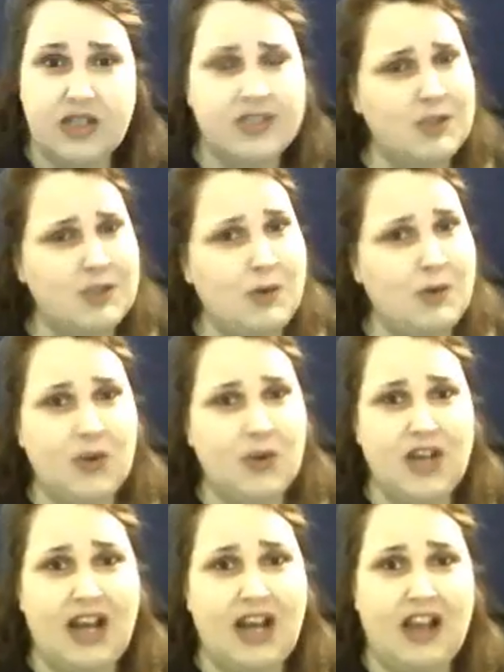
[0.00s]
They're both in
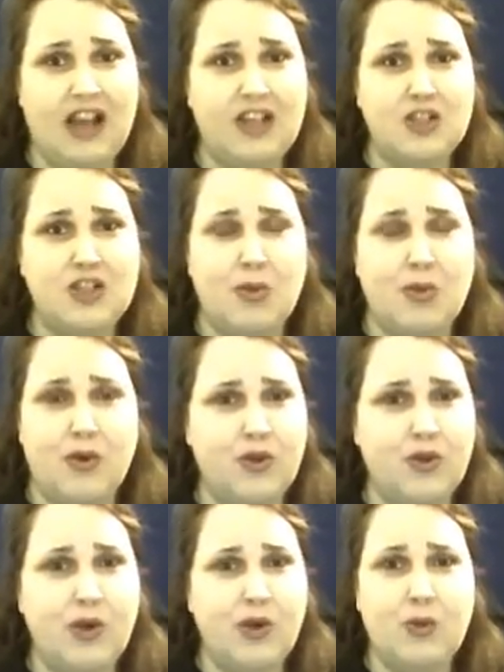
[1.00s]
college, they're both
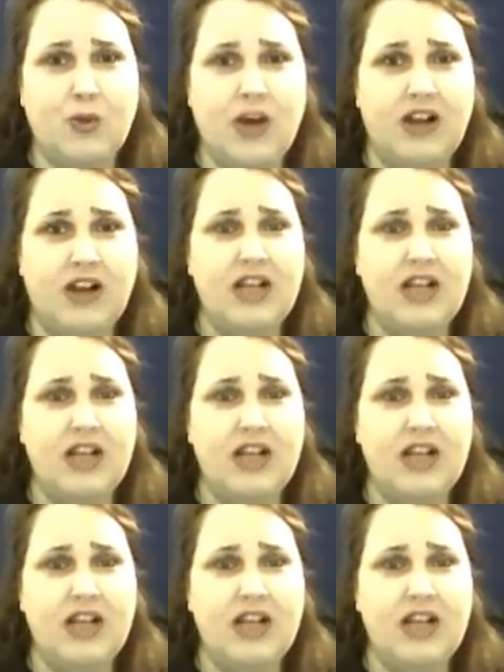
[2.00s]
doing well,